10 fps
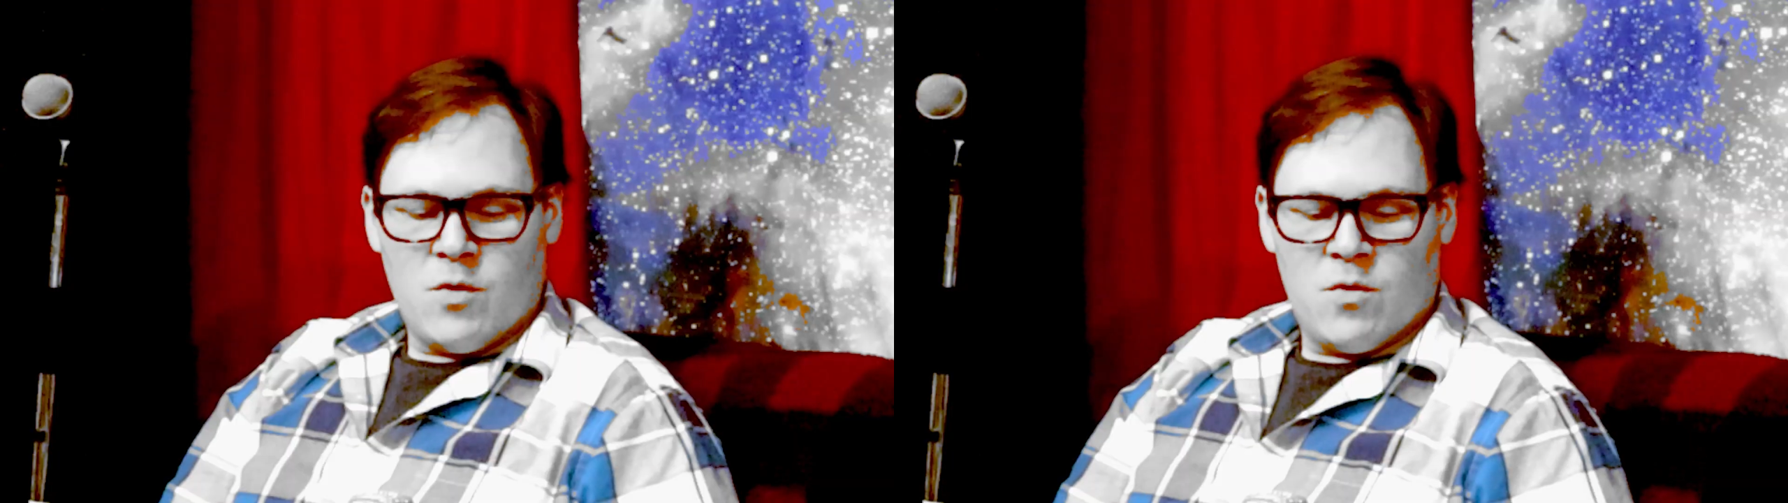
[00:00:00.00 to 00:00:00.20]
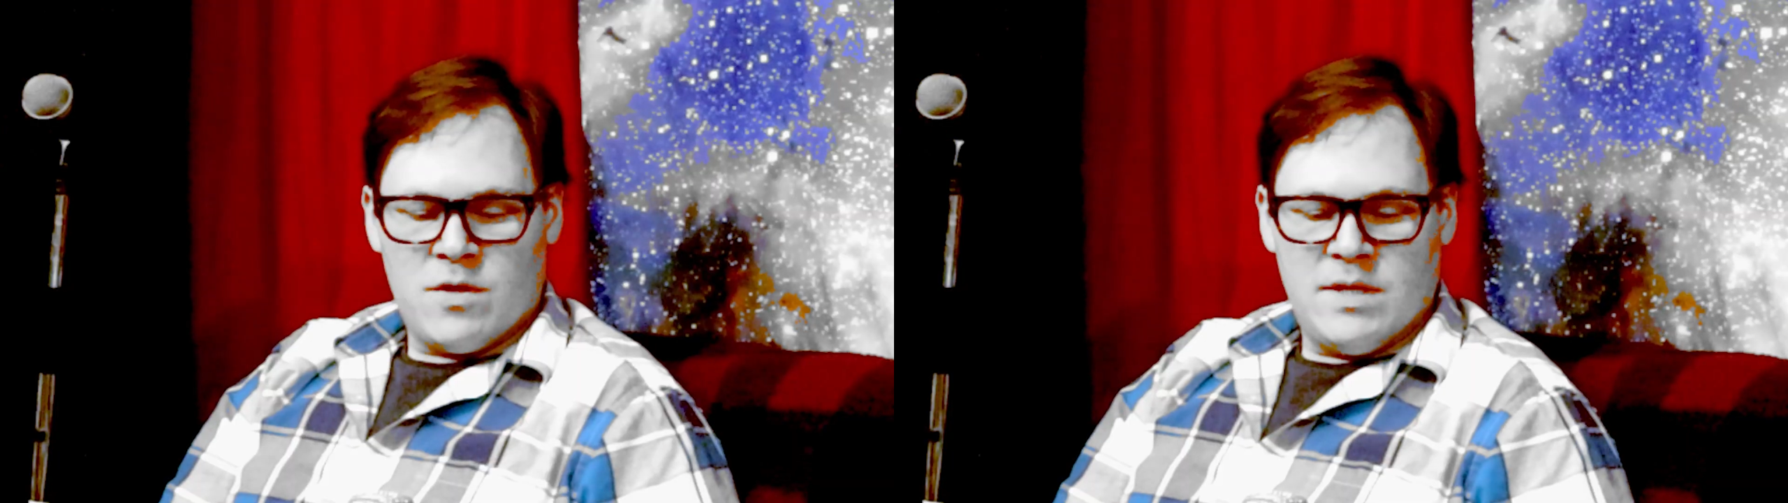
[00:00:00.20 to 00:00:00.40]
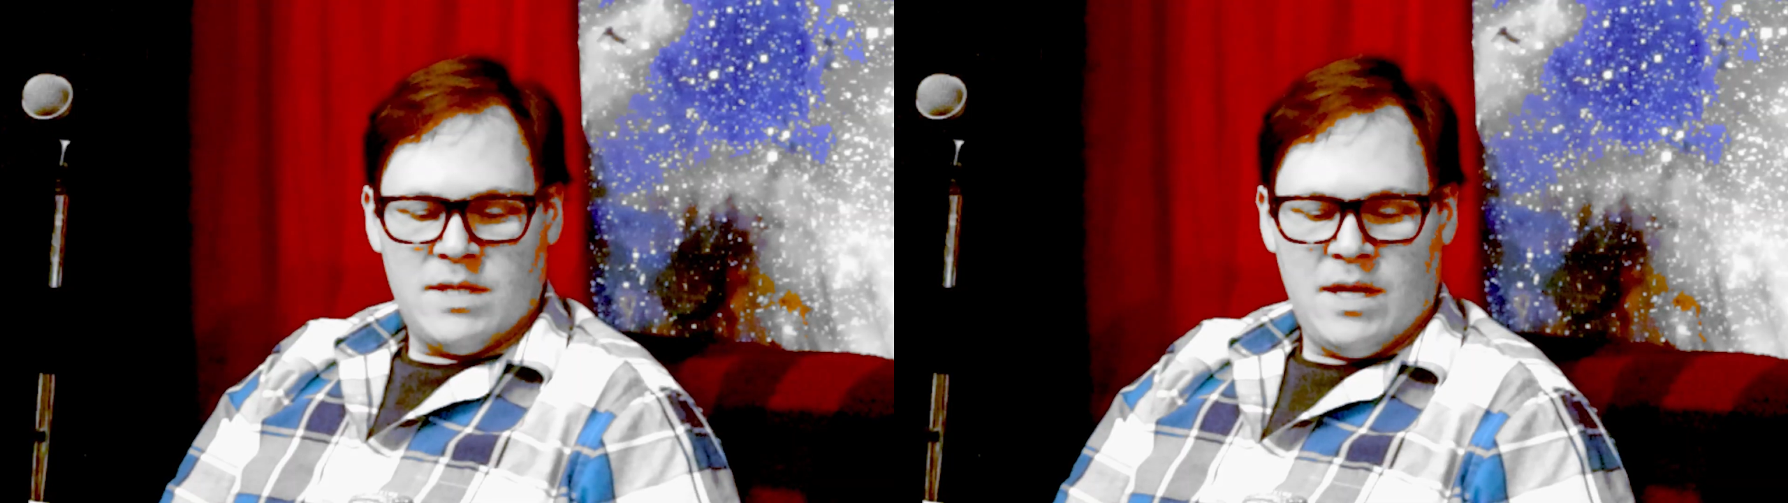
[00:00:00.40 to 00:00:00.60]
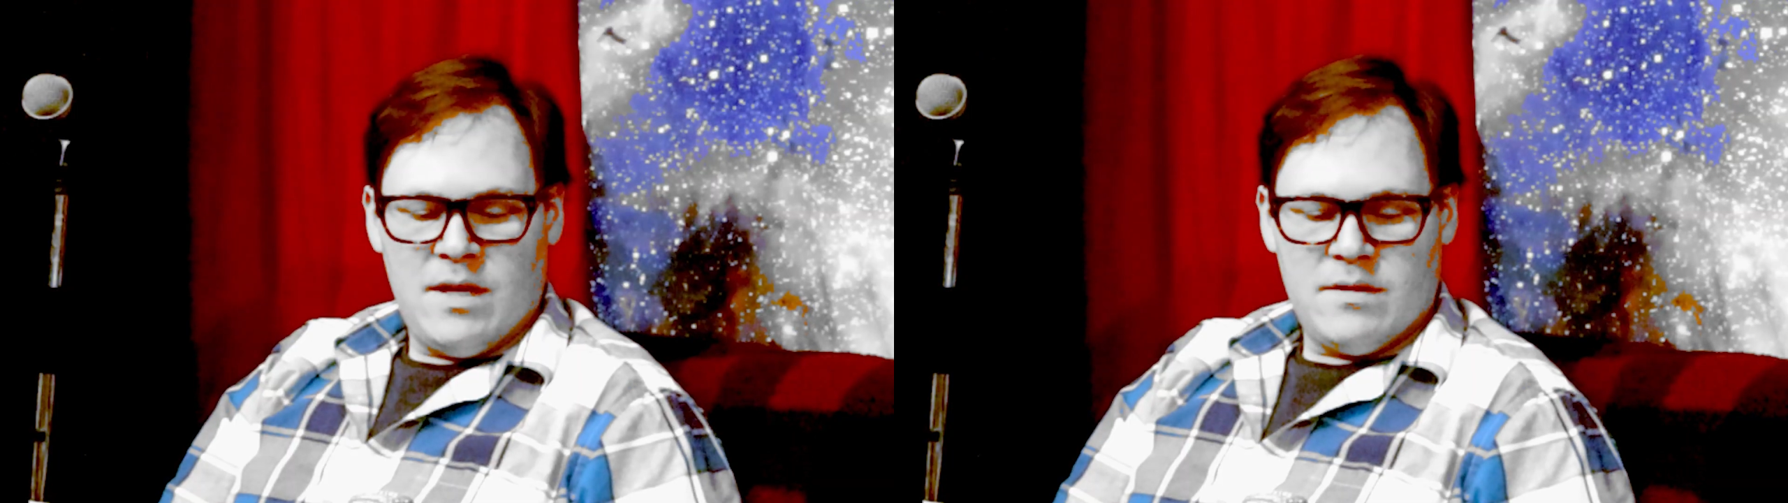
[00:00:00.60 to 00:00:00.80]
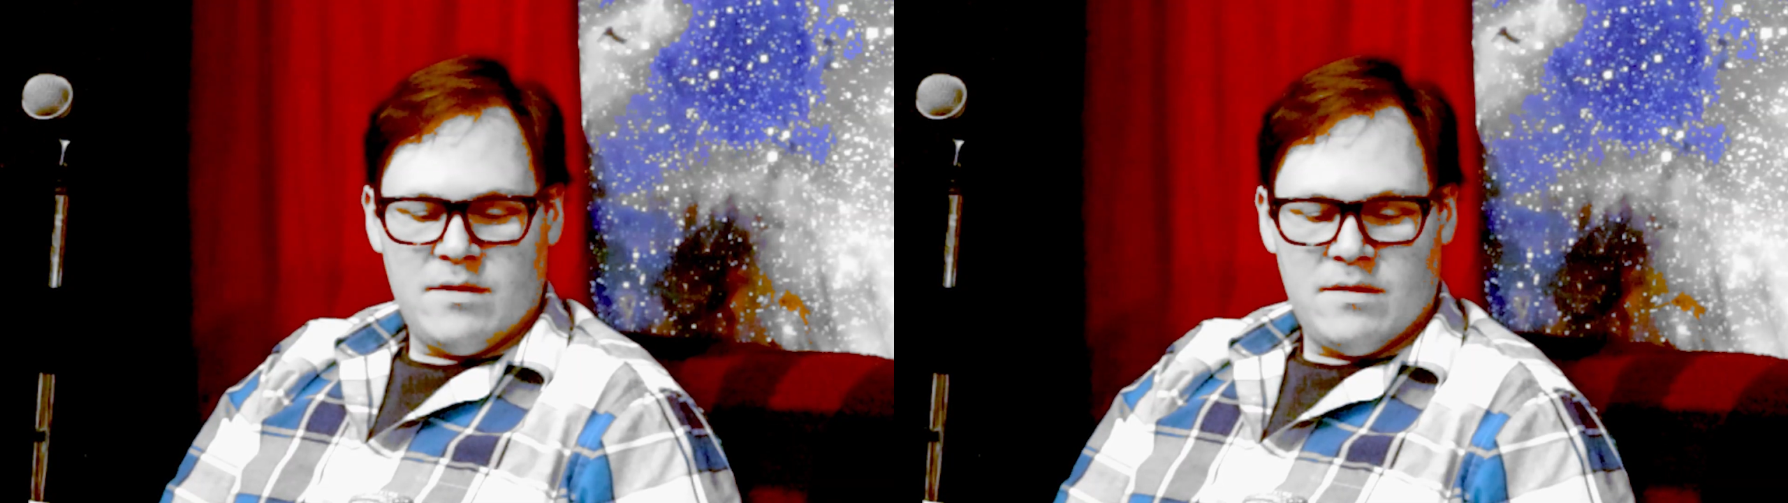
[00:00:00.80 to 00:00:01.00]
recorded the
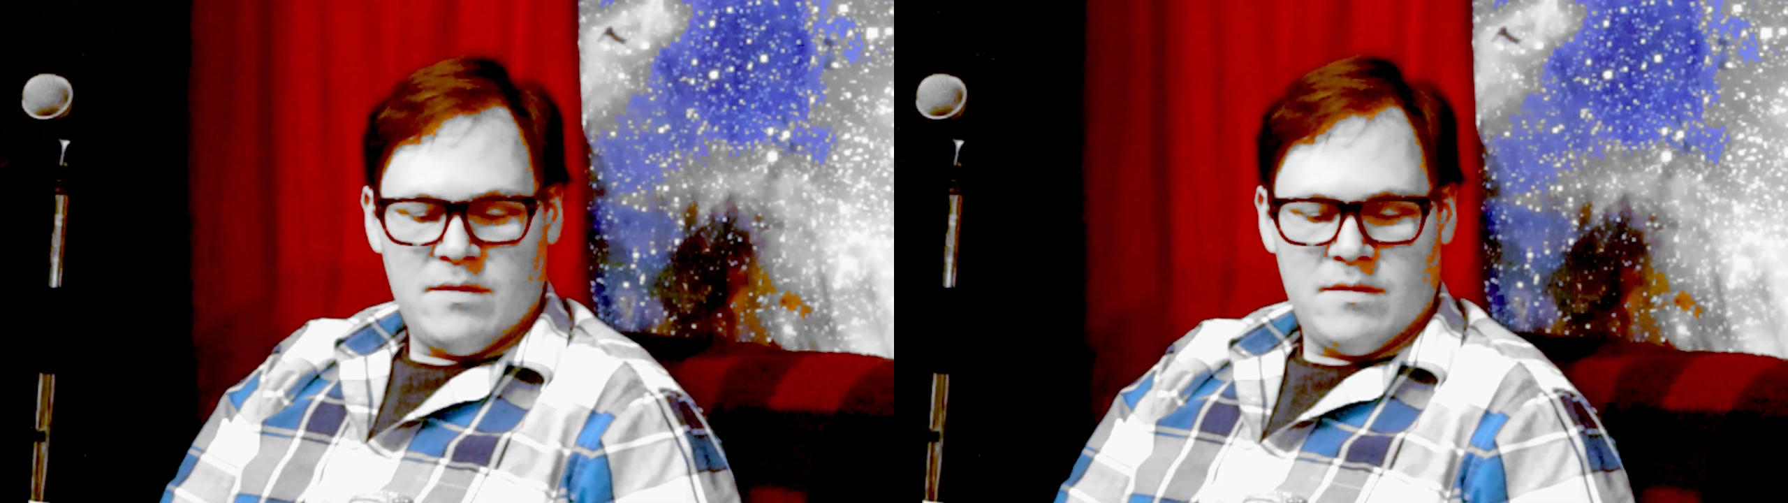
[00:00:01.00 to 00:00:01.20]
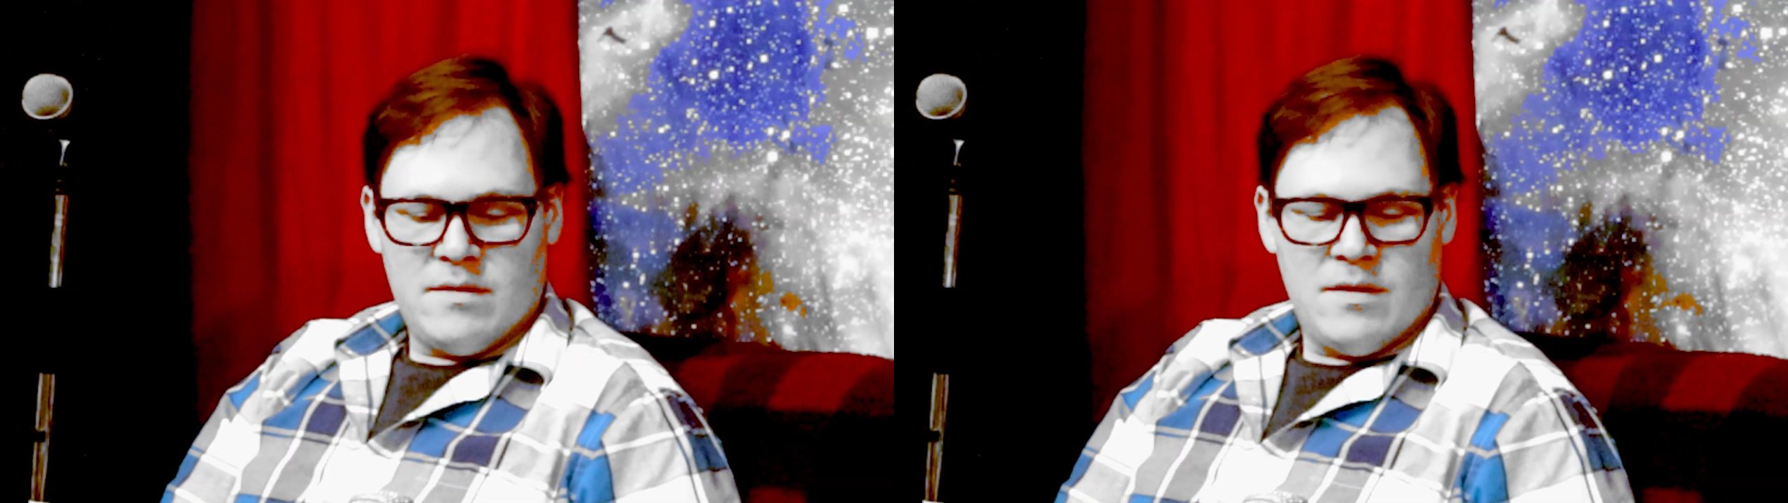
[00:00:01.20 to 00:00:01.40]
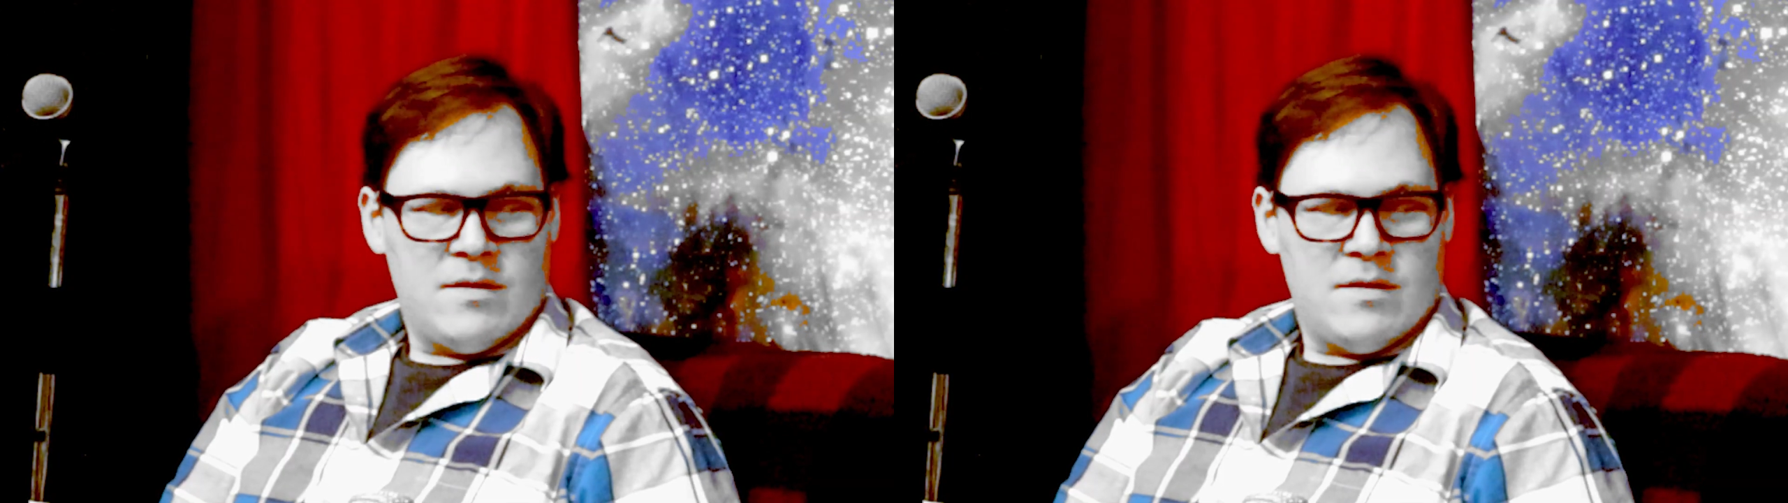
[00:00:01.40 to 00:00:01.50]
sets out.